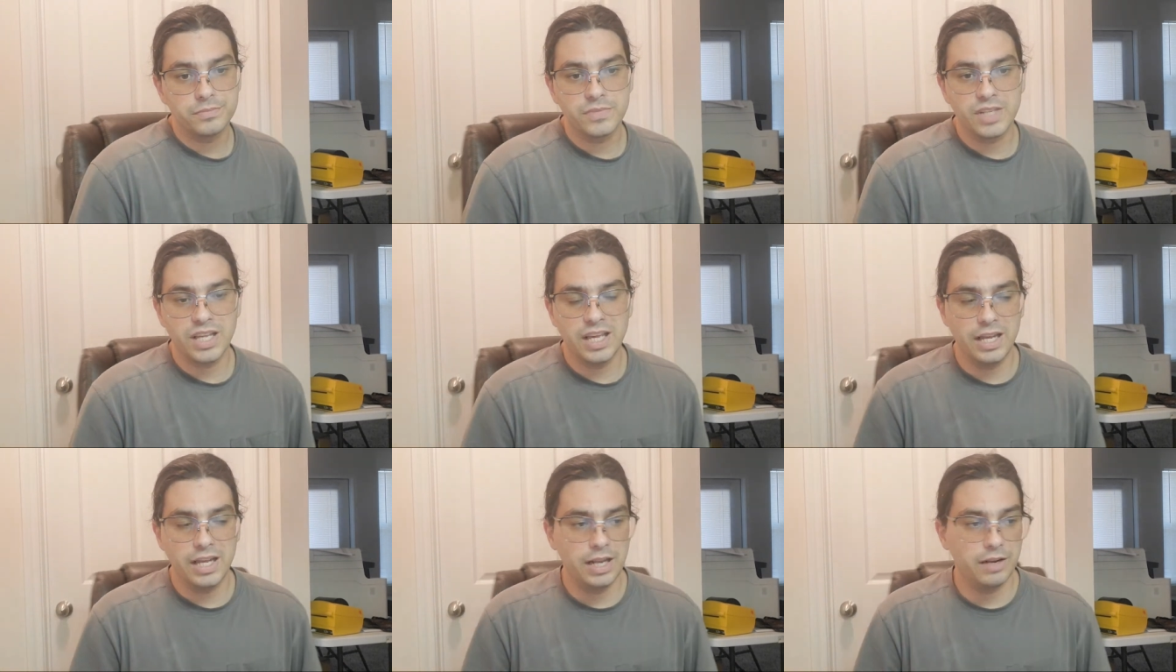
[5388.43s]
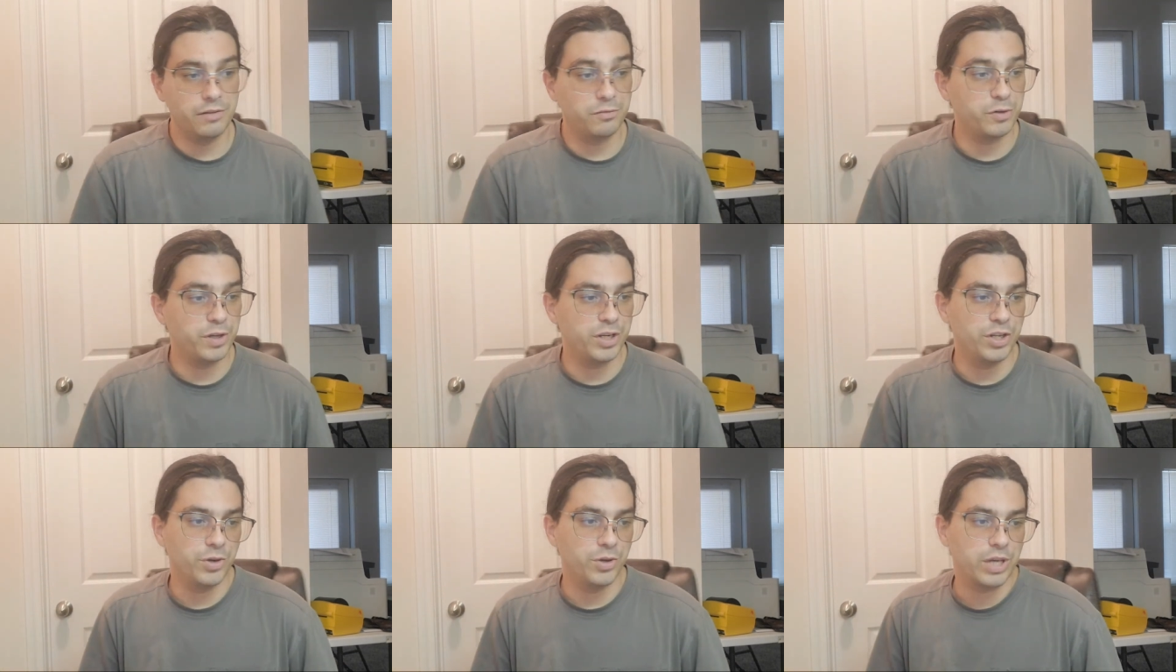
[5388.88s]
And then
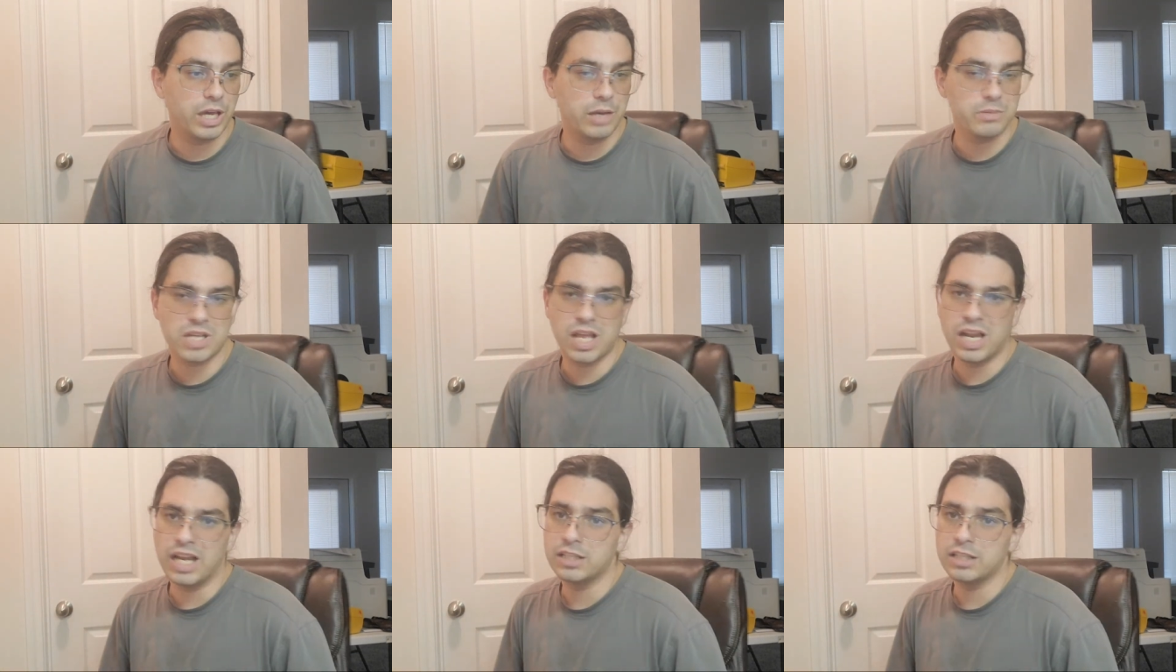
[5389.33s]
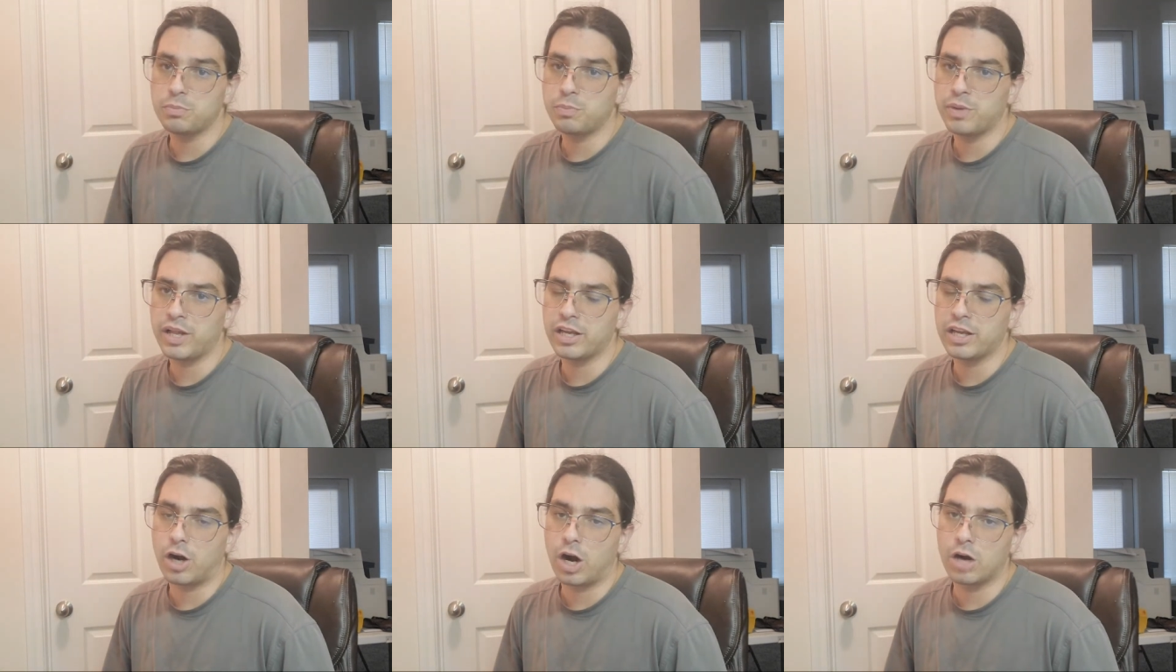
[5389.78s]
video games, I like to
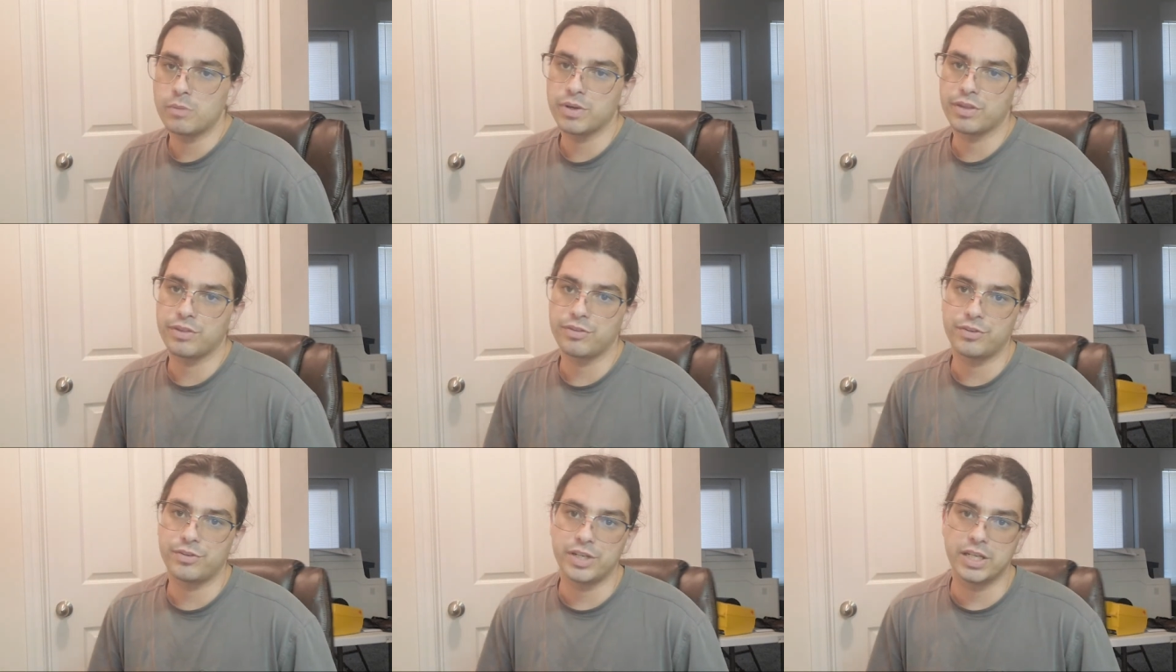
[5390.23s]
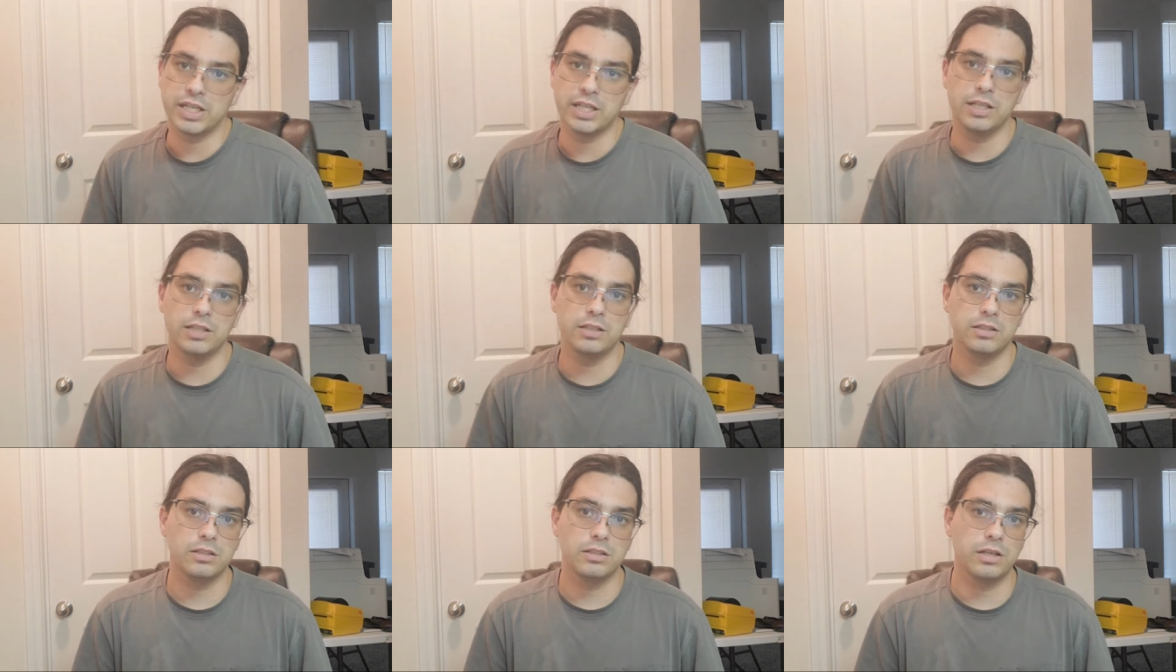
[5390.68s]
play Arma
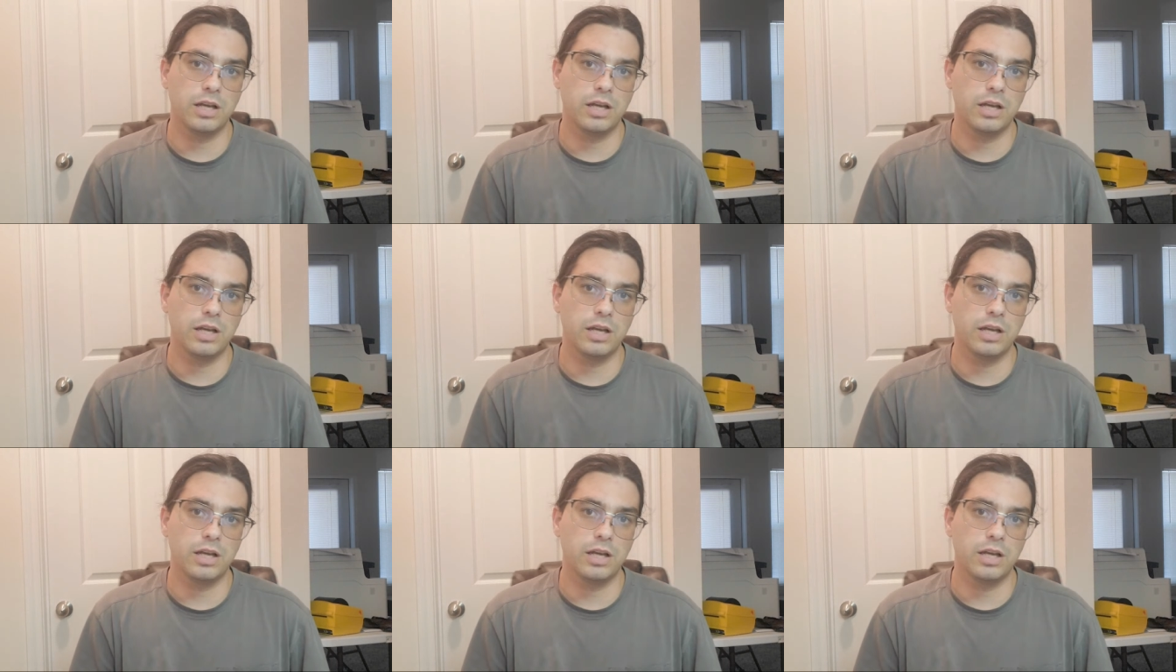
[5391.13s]
3.